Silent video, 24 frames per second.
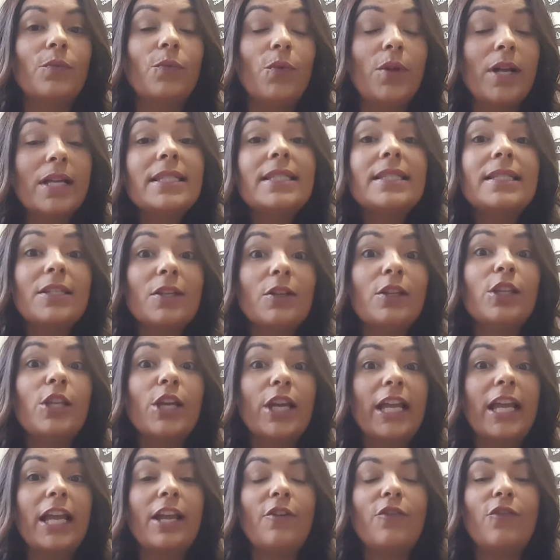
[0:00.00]
was still
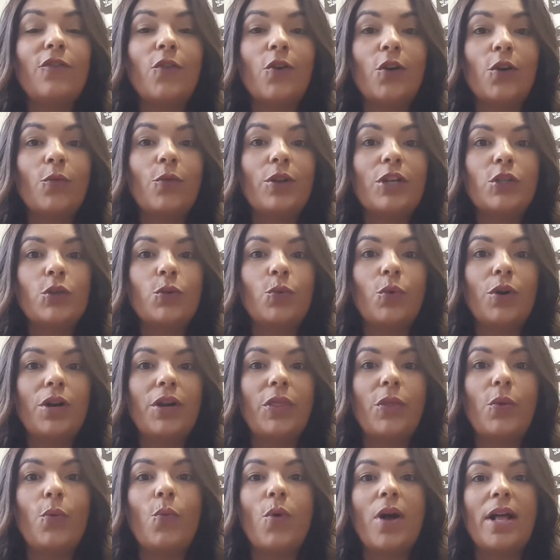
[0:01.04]
looking for, which were
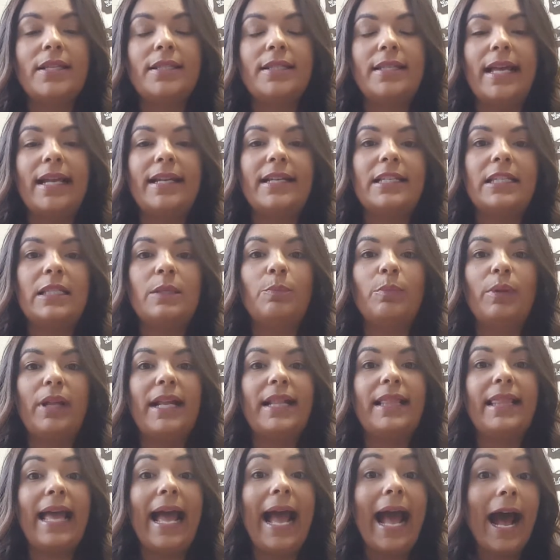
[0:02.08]
the ones that
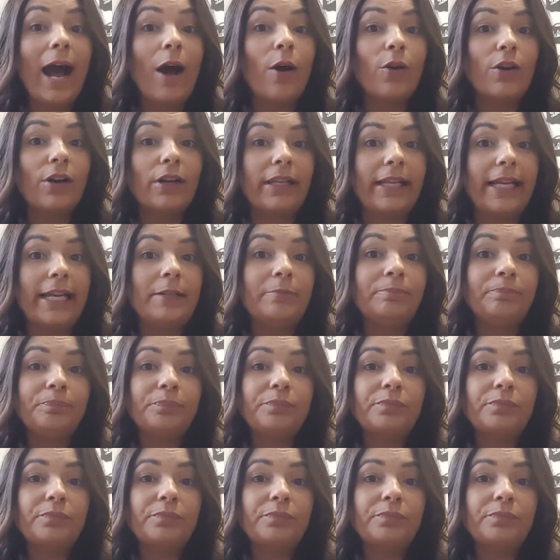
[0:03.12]
displayed the hourly